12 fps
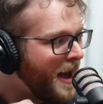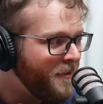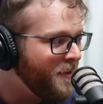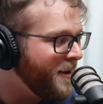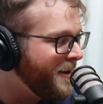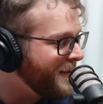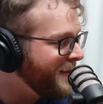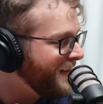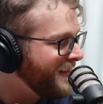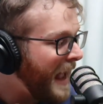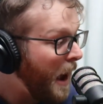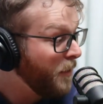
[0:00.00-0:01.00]
one.
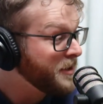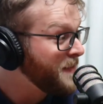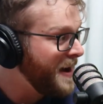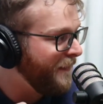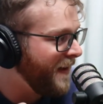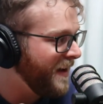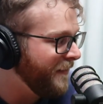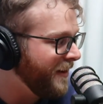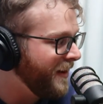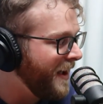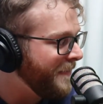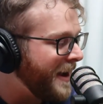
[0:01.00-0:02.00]
That was my
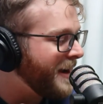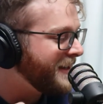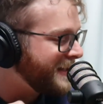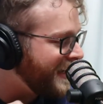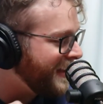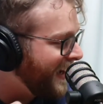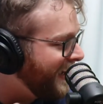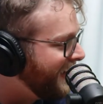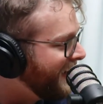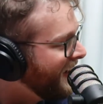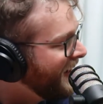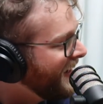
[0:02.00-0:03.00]
favorite. I'm not going to say that.
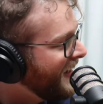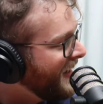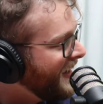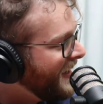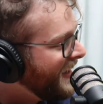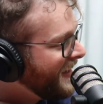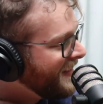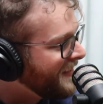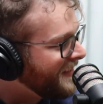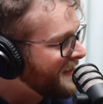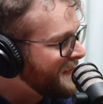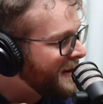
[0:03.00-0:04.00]

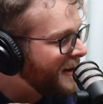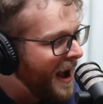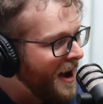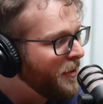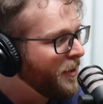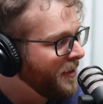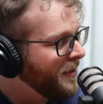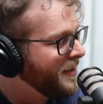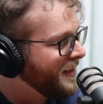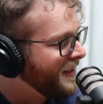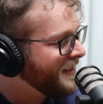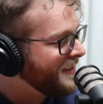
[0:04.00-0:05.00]
No matter how
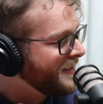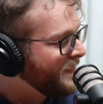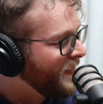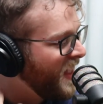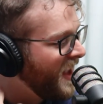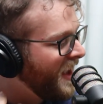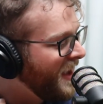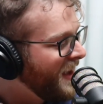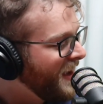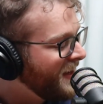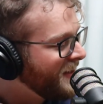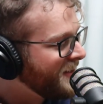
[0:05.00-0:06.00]
good it is.
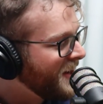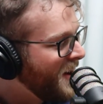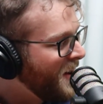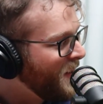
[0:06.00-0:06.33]
So,